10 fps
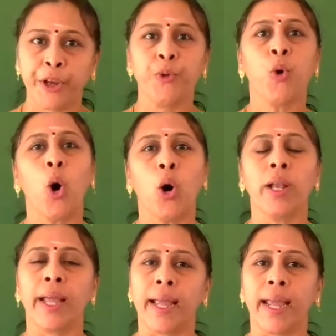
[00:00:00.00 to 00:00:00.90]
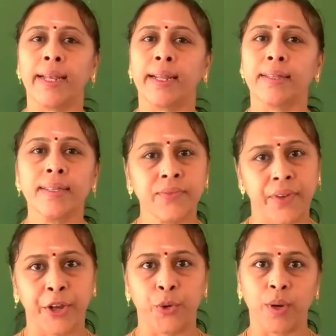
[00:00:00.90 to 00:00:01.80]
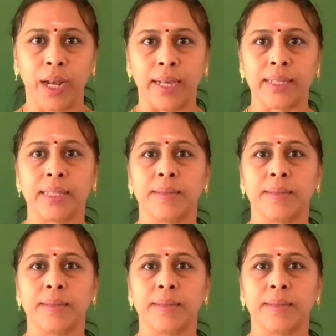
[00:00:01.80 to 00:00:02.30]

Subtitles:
you all again in this video class.